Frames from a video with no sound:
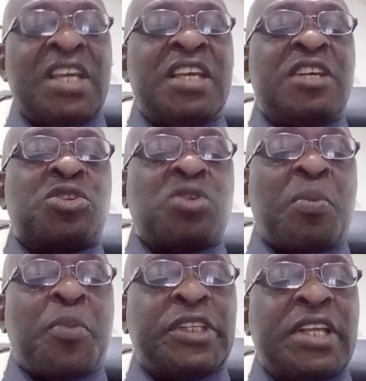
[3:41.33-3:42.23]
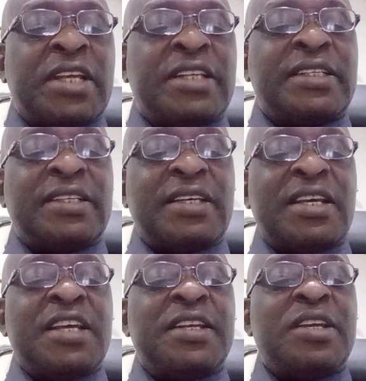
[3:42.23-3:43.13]
He supported
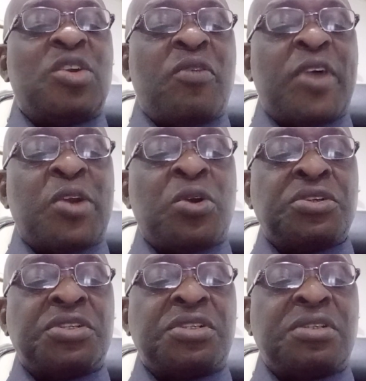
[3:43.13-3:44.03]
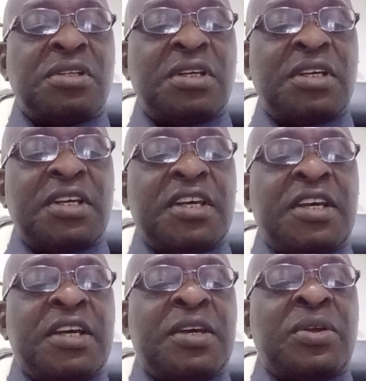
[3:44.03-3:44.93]
the governors,
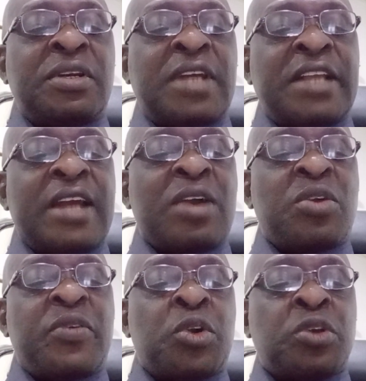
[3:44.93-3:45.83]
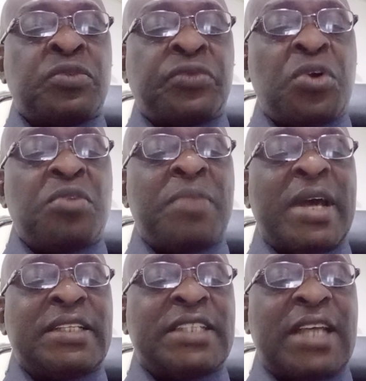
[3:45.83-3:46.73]
Nigerian governors forum
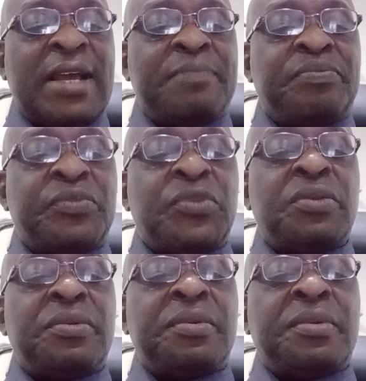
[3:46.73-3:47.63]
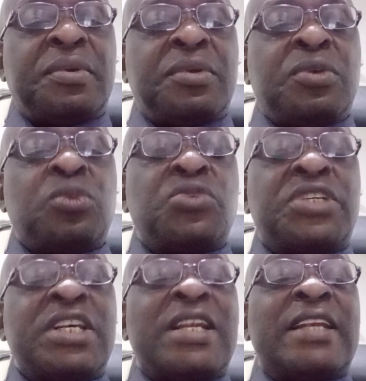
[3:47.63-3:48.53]
at the time, to
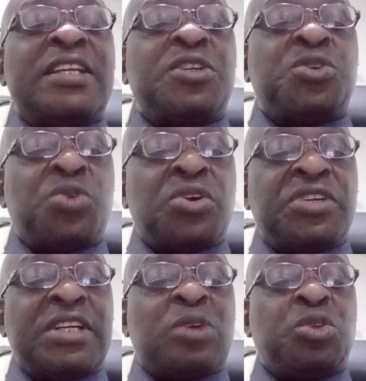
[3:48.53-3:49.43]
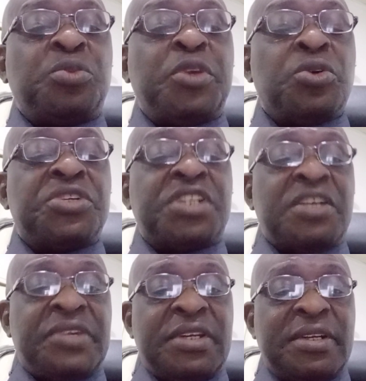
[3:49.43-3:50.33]
say that there should be no
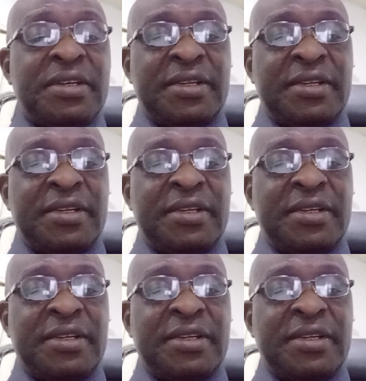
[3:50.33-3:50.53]
saving.